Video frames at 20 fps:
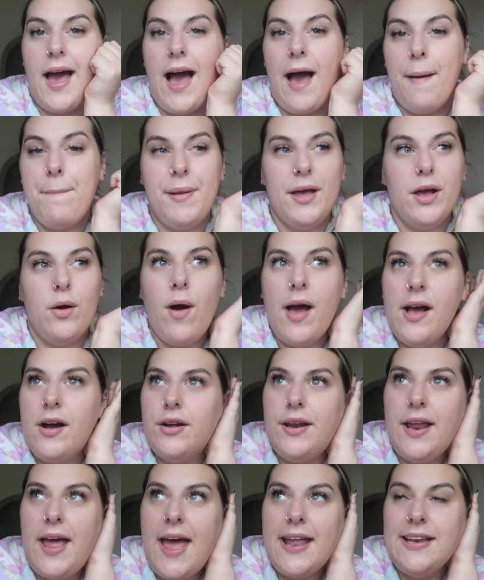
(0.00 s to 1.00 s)
I've been quite
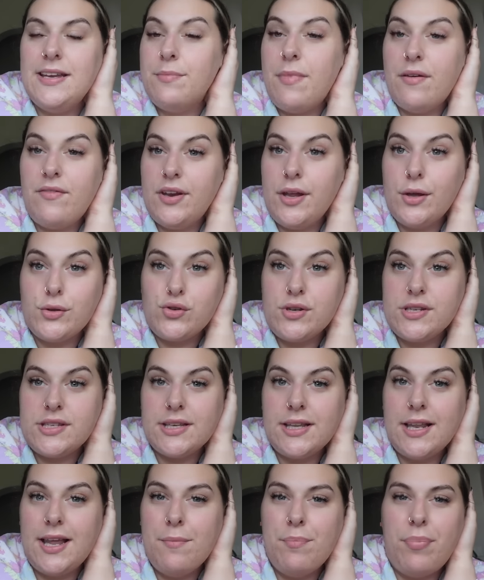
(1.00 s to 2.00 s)
good at ending my videos
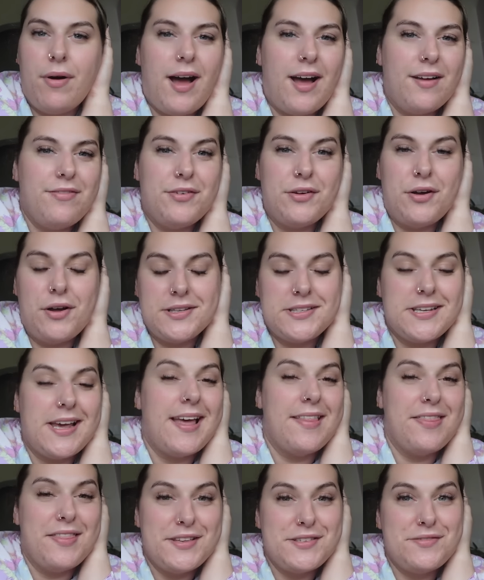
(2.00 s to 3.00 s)
recently, but I forgot to
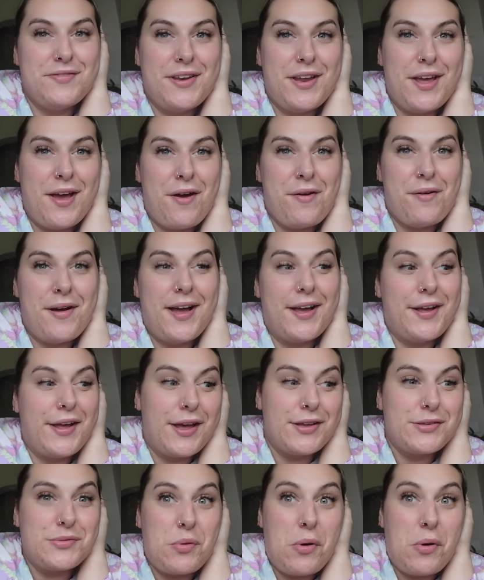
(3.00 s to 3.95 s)
end this video. And guess